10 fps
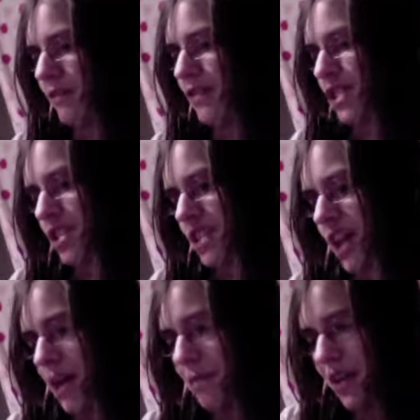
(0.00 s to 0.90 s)
Just
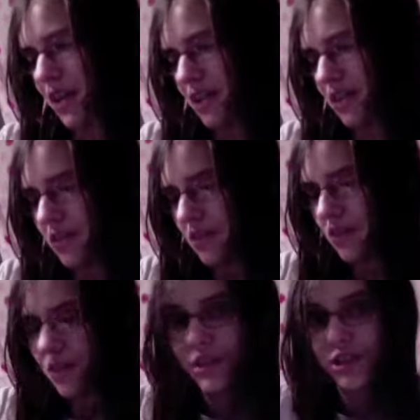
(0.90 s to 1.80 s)
type in,
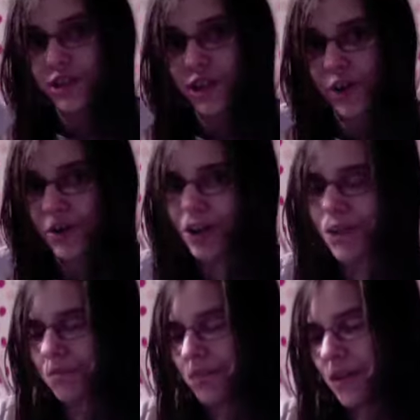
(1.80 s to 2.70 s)
there's a code here,
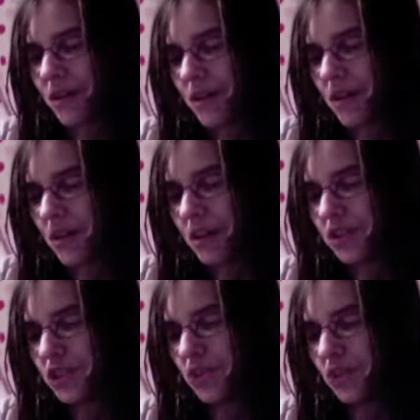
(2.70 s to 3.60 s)

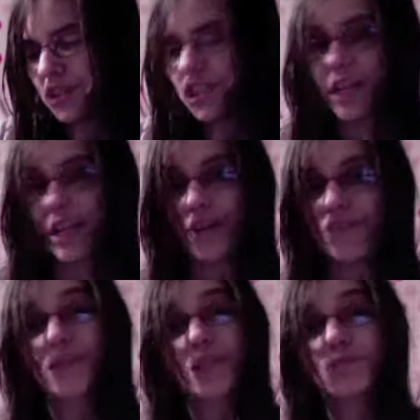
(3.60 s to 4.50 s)
during checkout.
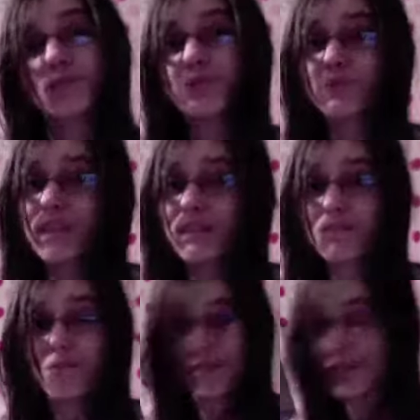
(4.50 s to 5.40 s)
That's pretty sweet.
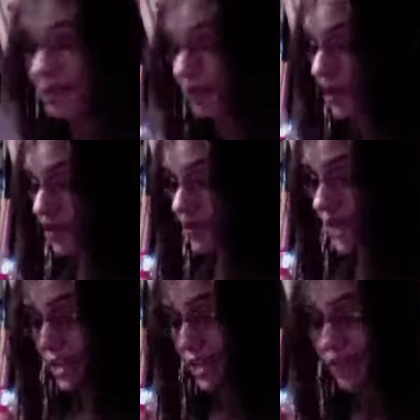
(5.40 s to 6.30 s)
I'm going to use
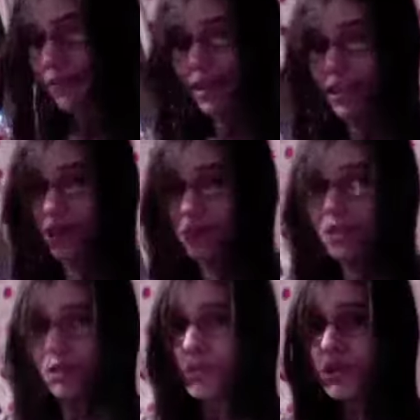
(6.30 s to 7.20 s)
that definitely, so I'm just
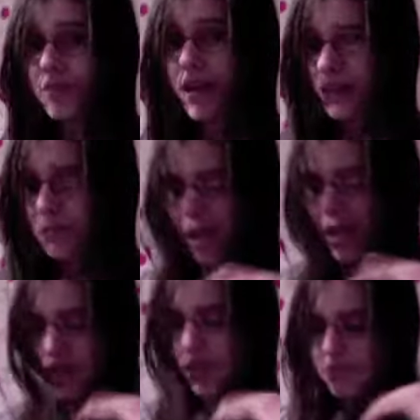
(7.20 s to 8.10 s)
going to put it back in the bag
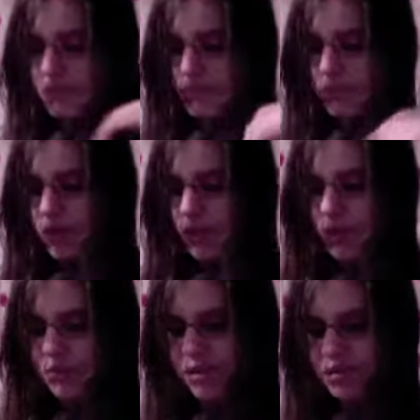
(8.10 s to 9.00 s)
here with the
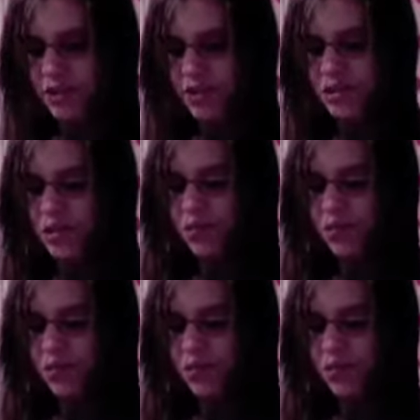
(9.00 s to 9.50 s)
rest of the things.